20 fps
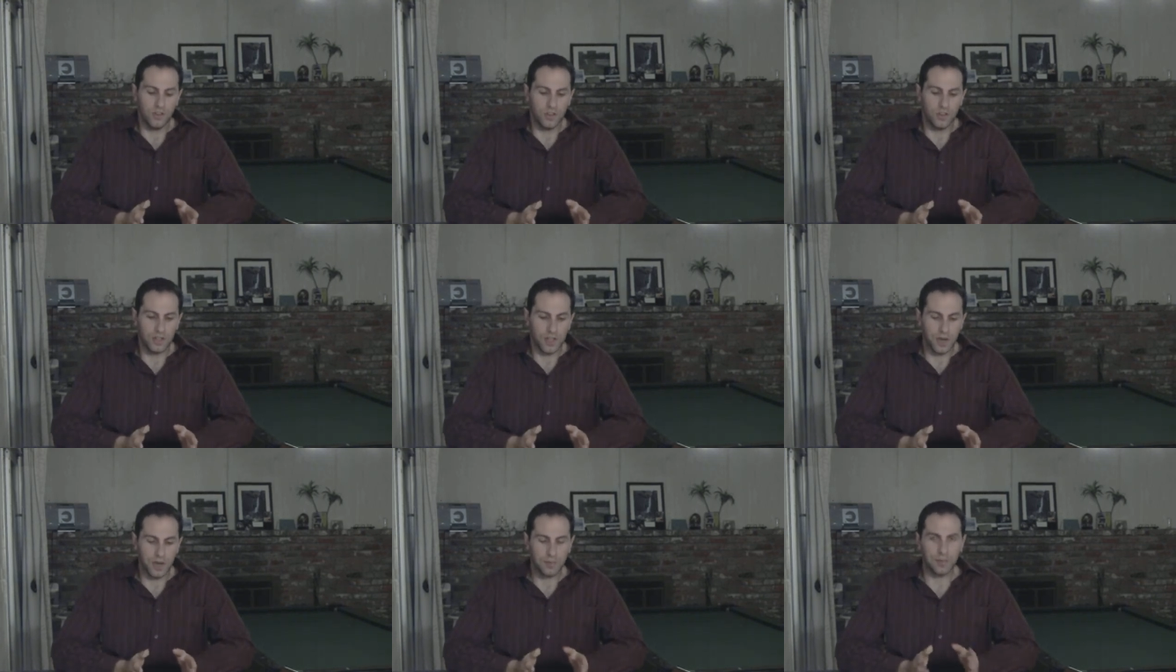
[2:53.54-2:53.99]

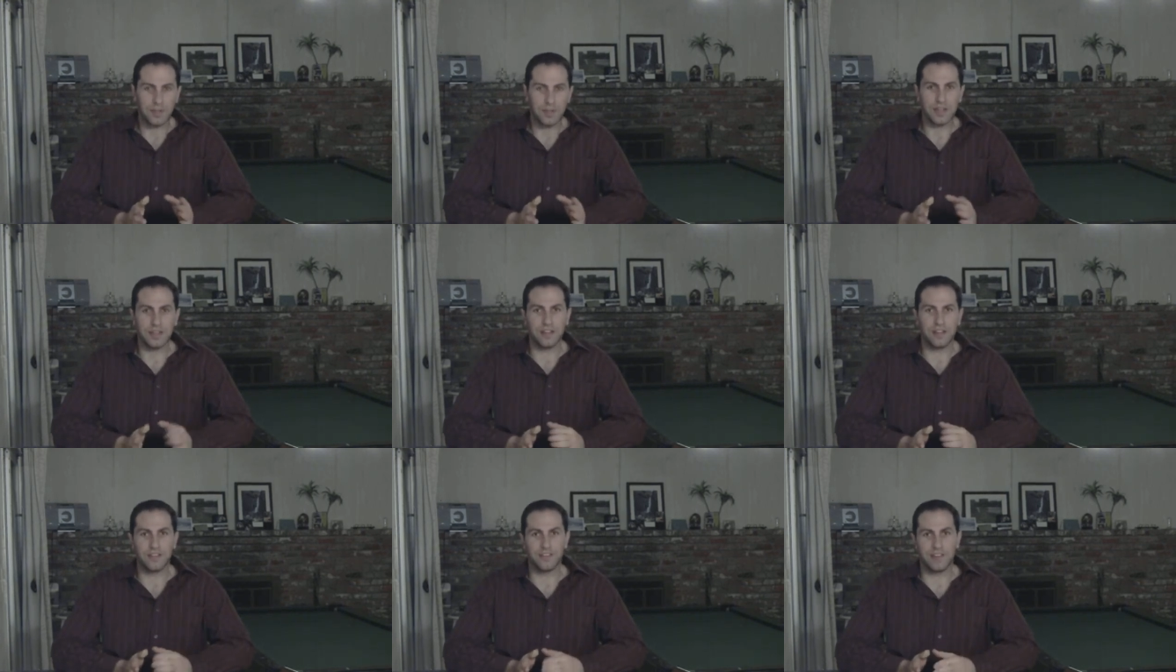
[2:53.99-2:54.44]
The
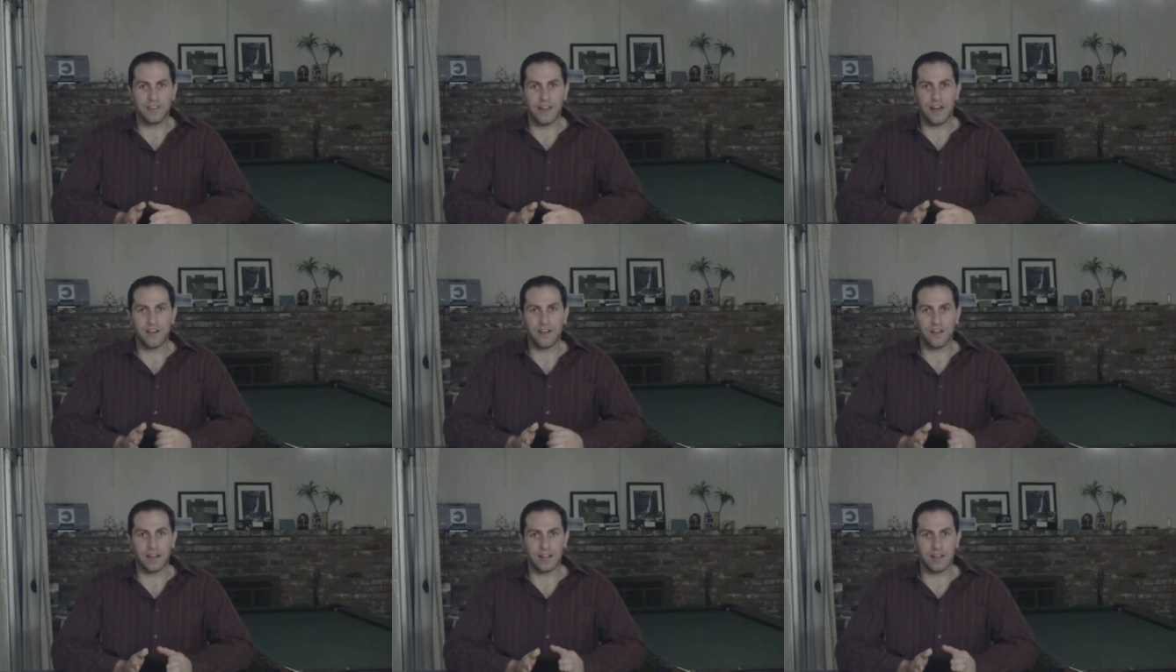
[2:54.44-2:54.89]
company is
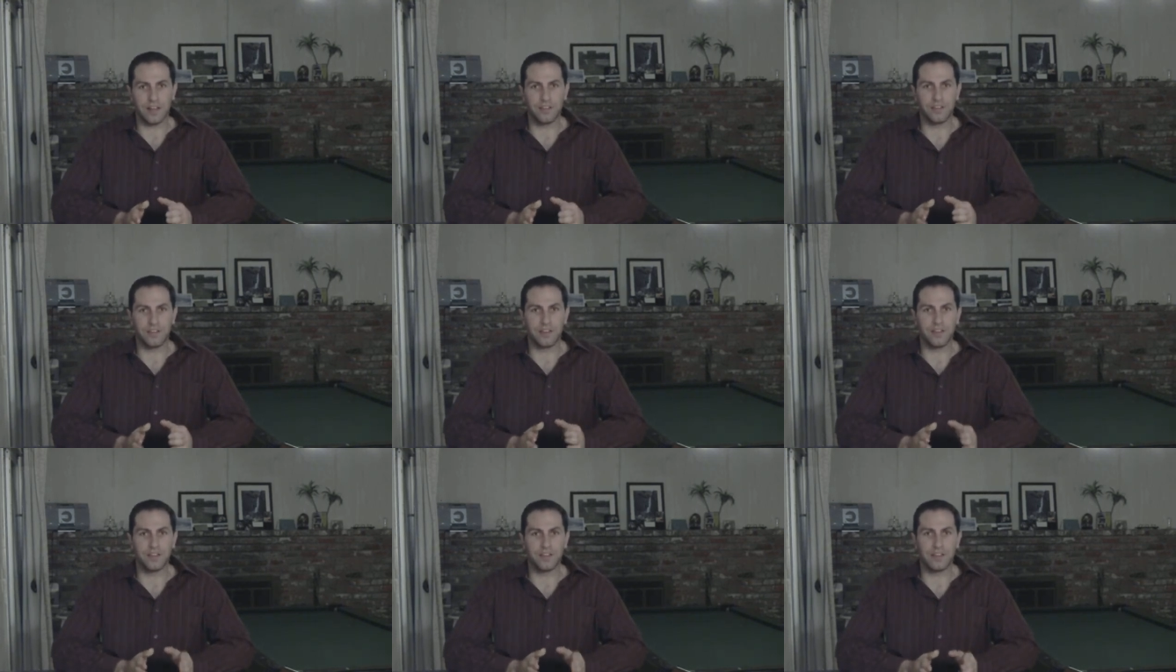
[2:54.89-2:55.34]
now, like I
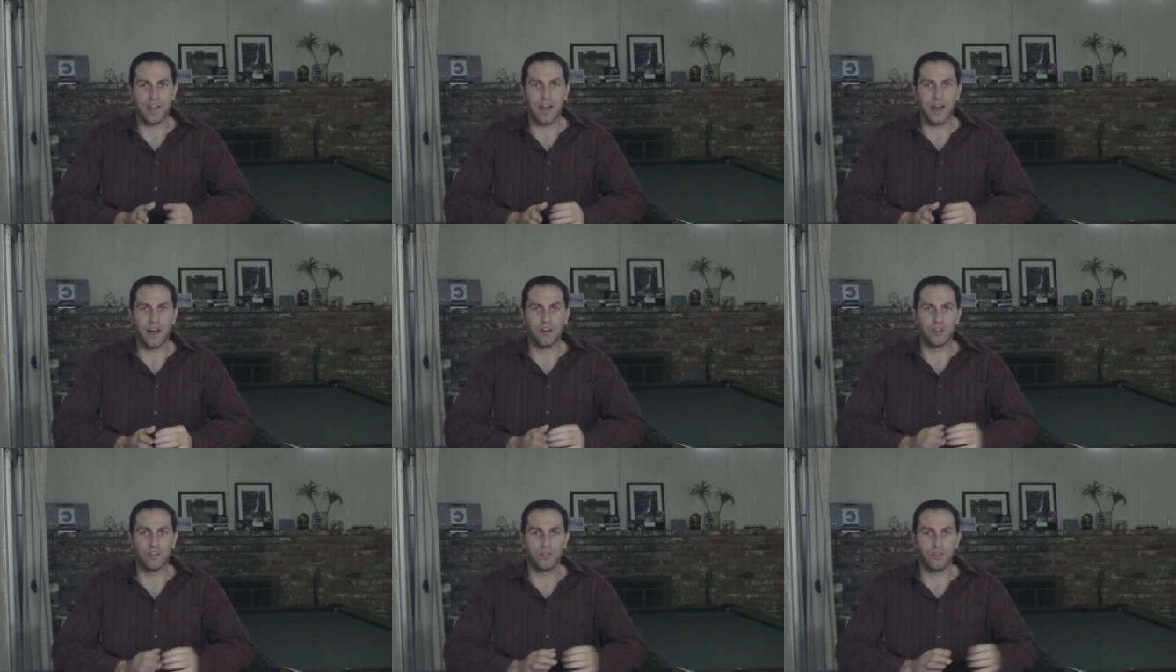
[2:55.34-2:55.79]
said,
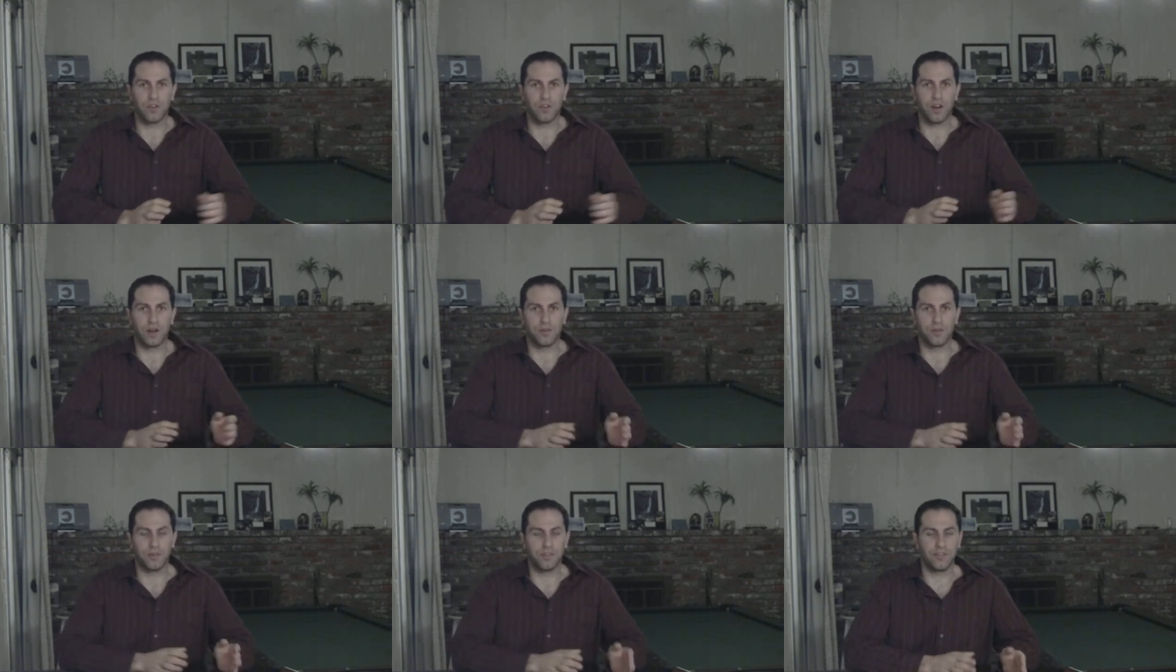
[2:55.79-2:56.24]
down
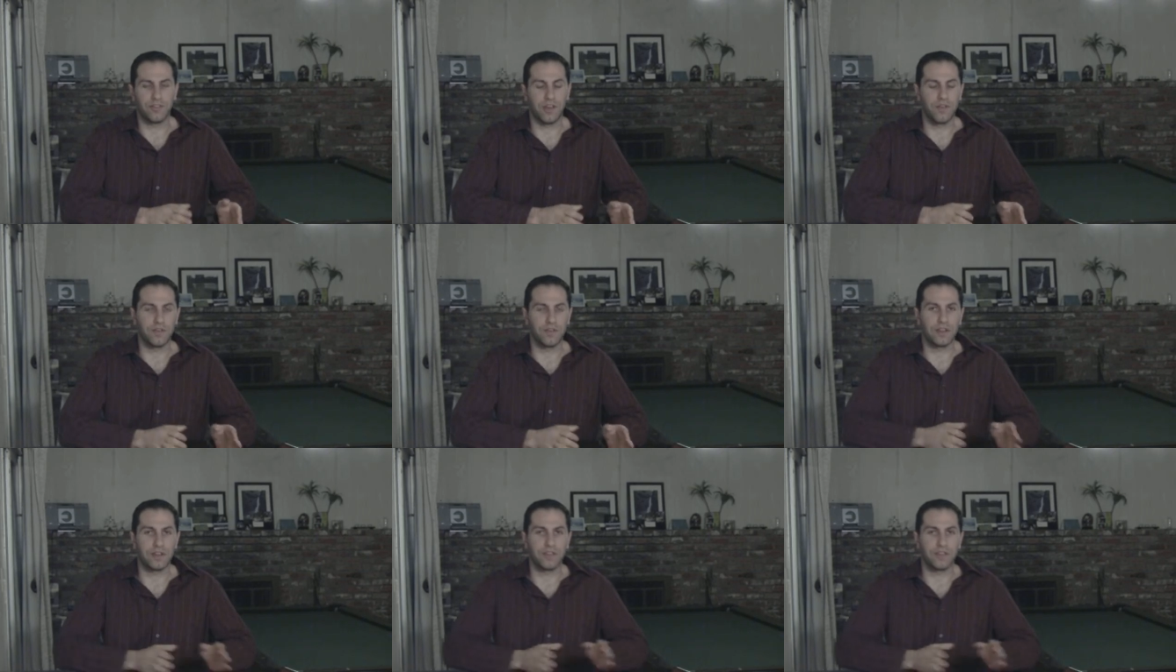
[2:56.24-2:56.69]
from the
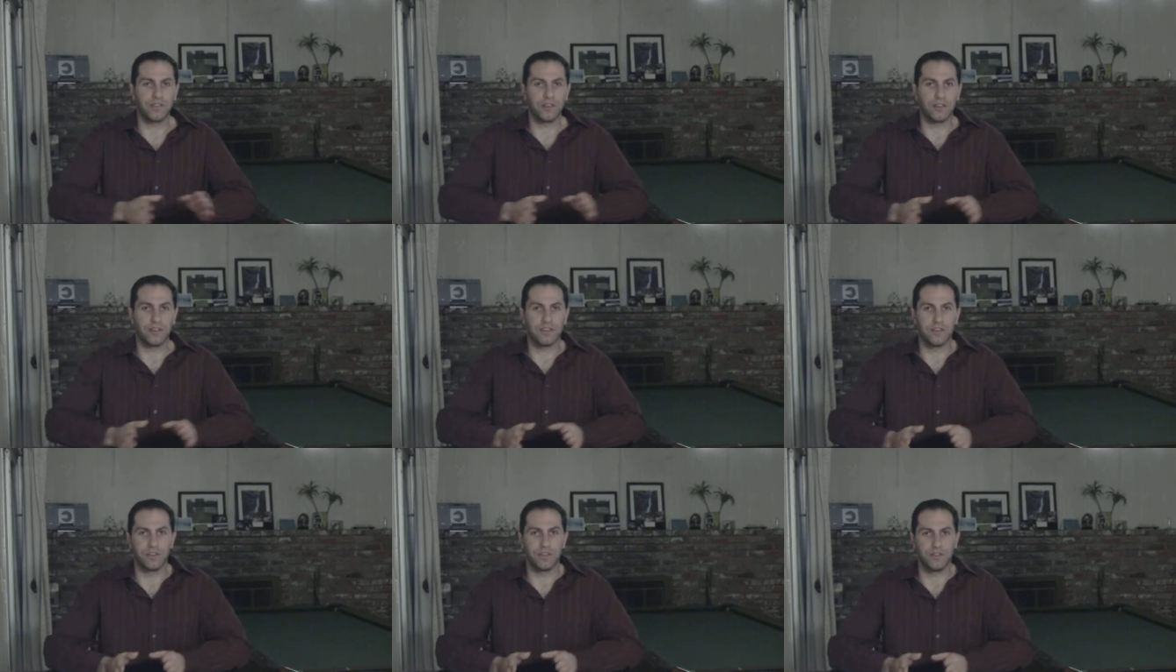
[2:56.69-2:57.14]

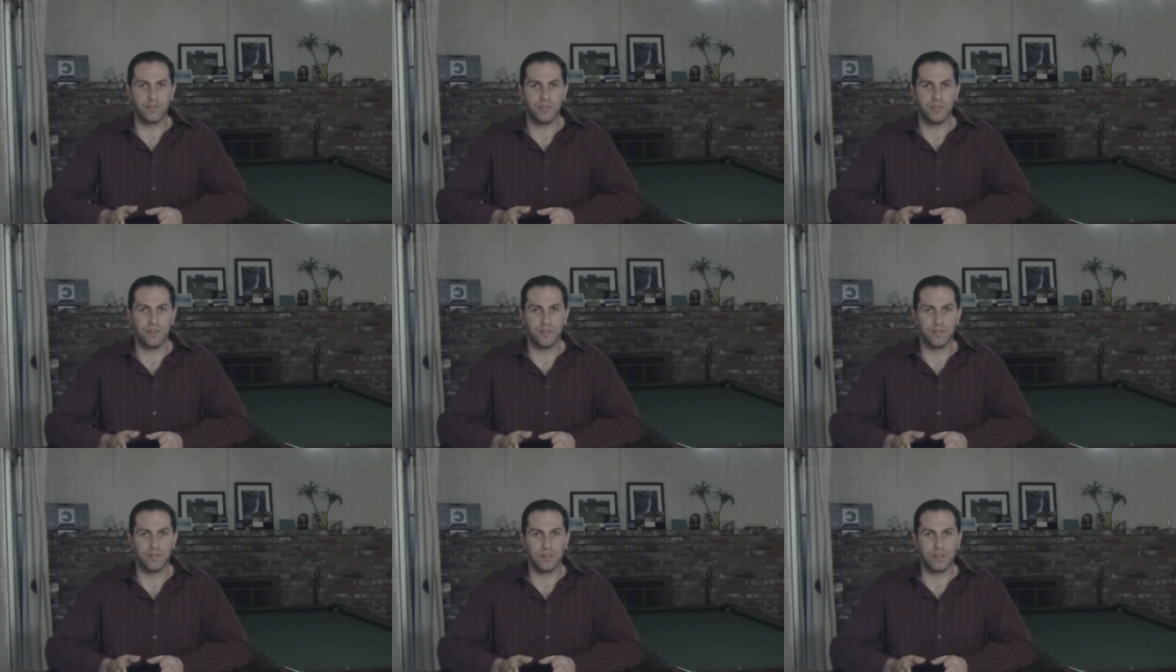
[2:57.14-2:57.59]
70s into the
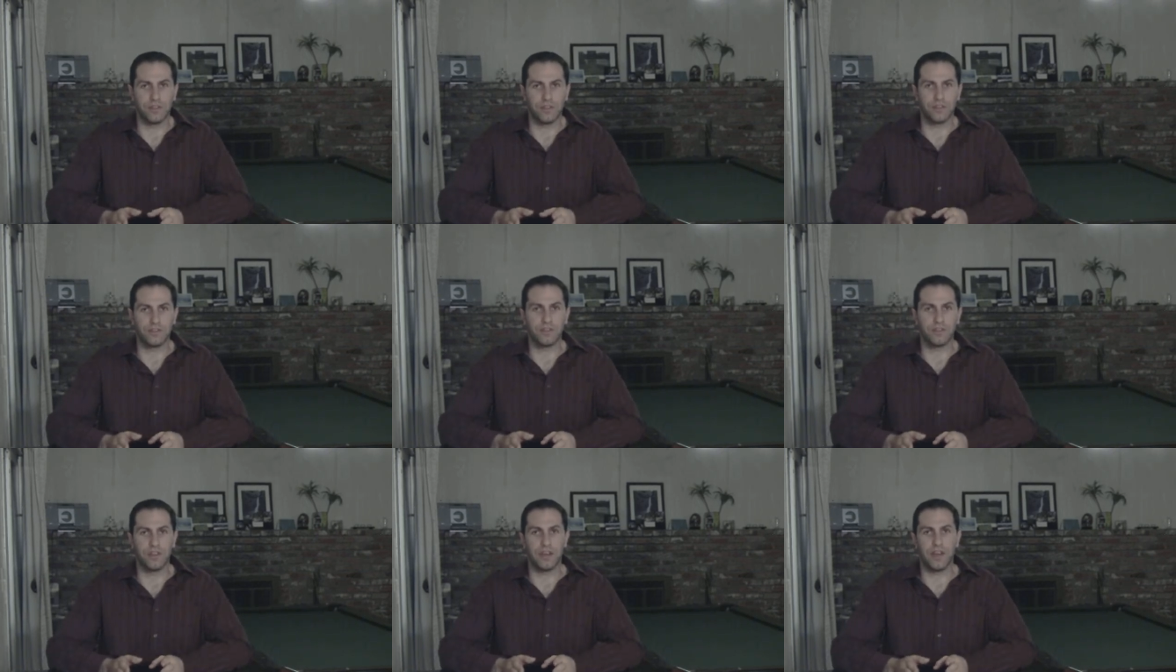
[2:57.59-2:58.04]

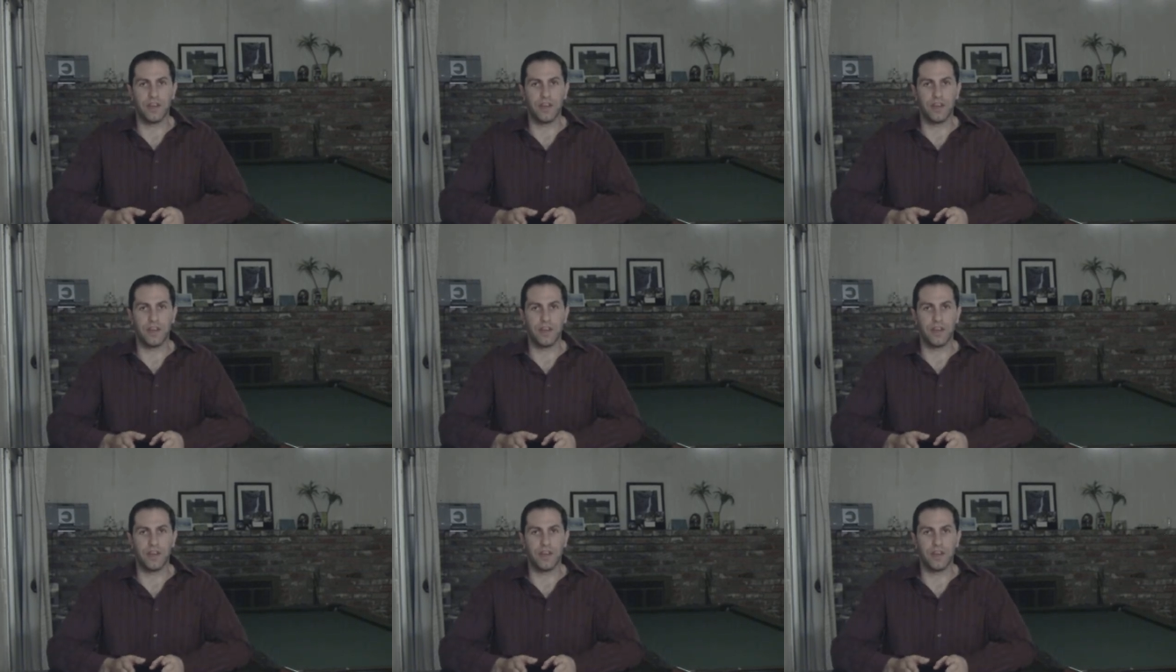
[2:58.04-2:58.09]
50s,